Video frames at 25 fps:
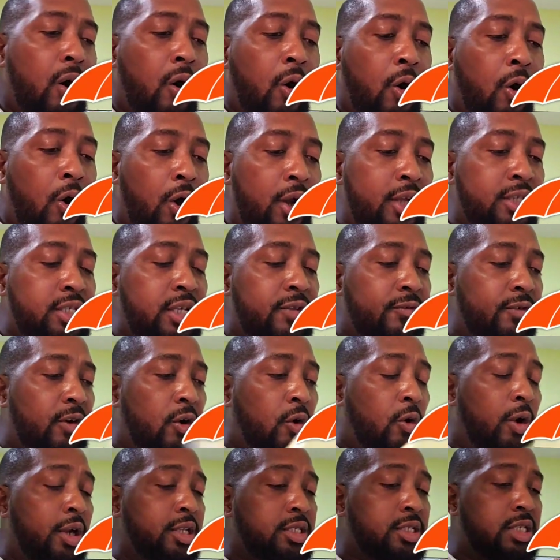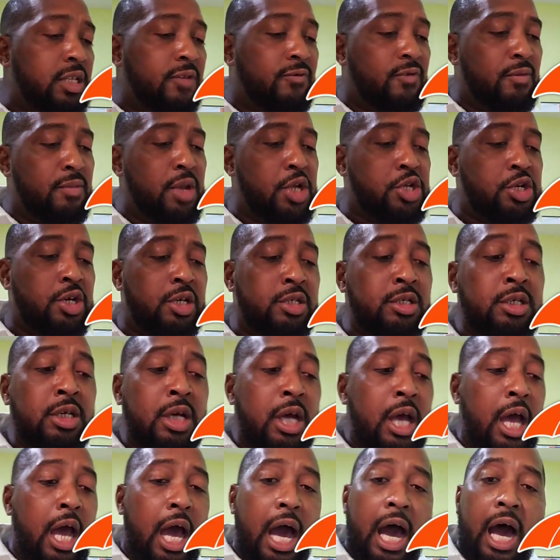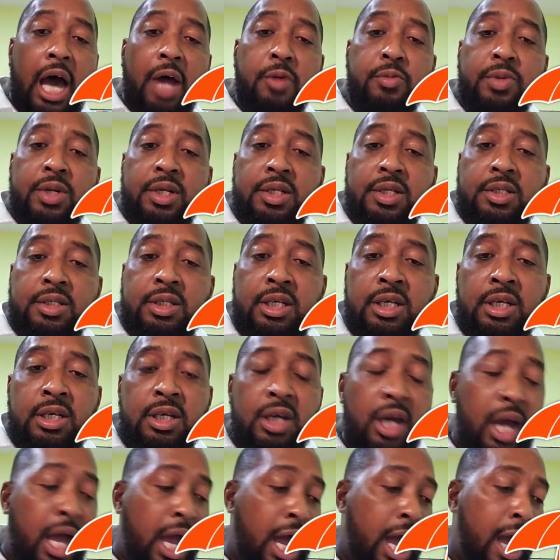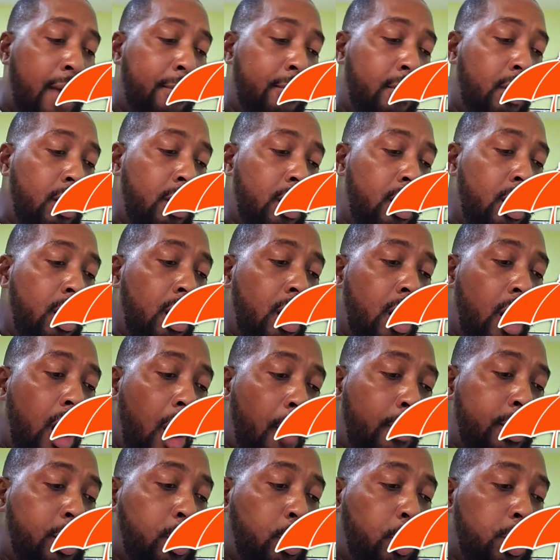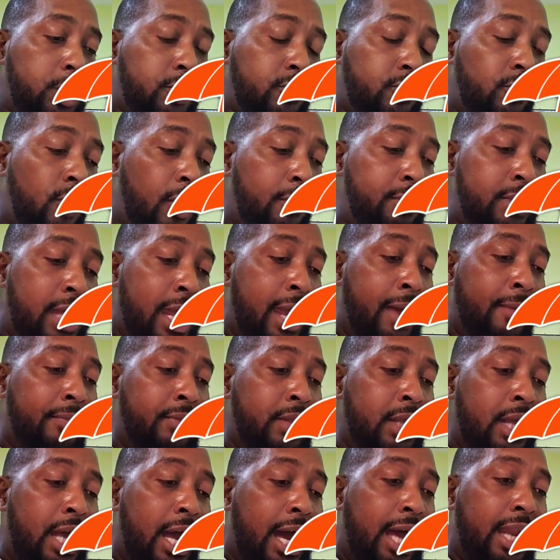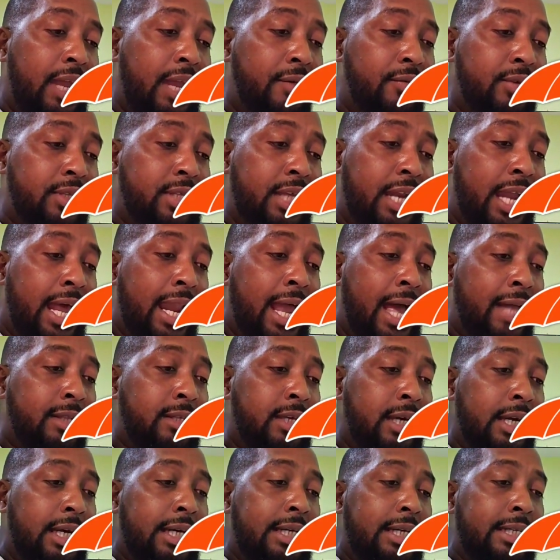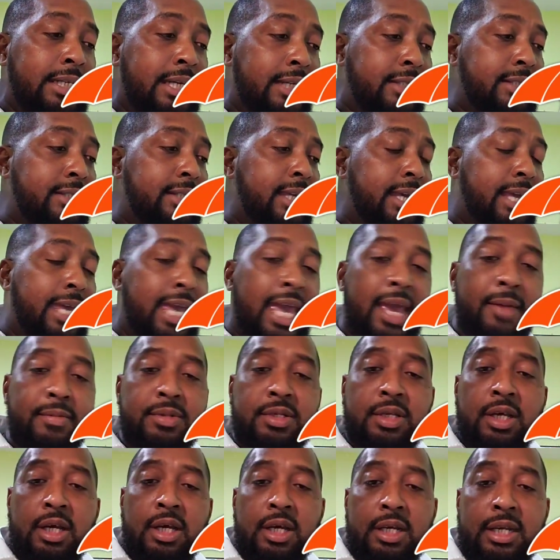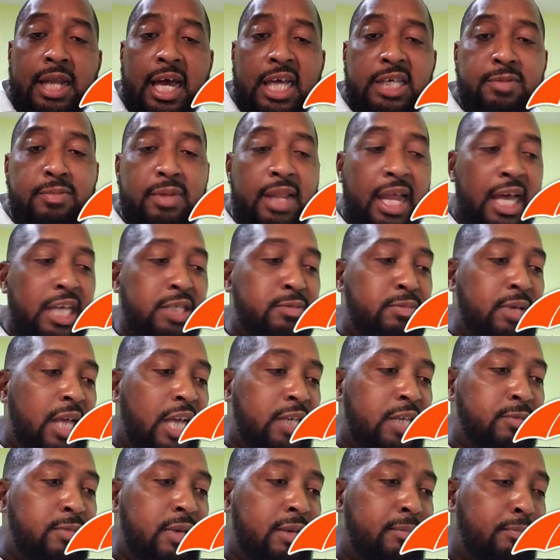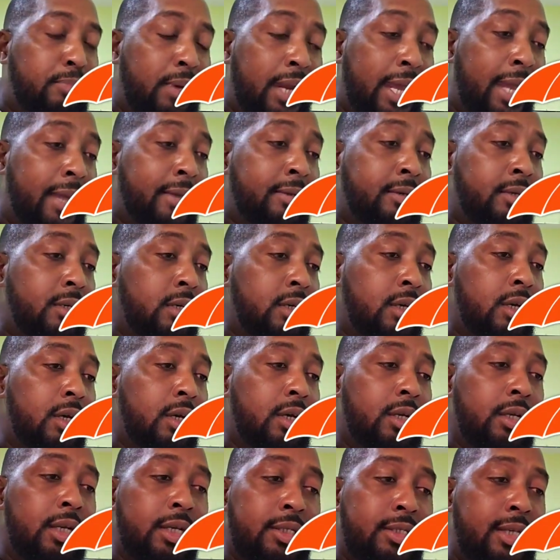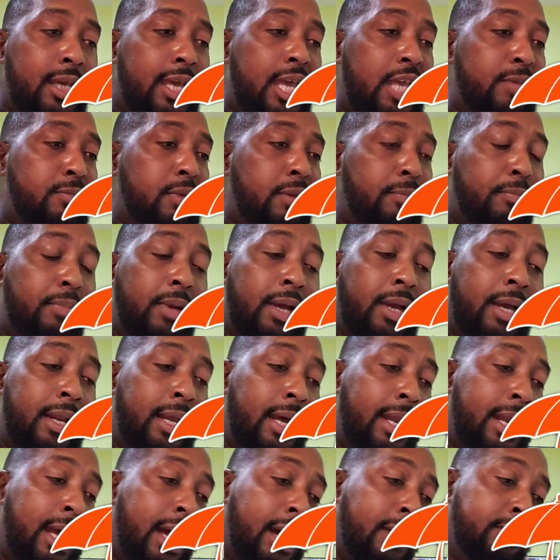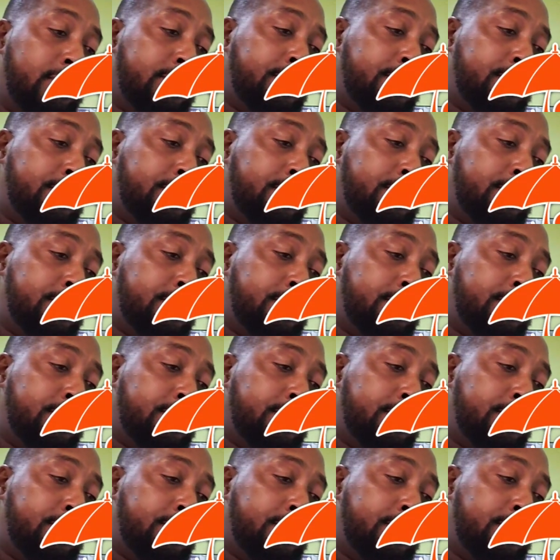all this information, and we'll see how it goes from there and everything like that. This is the games that's being played. This is the game being played, and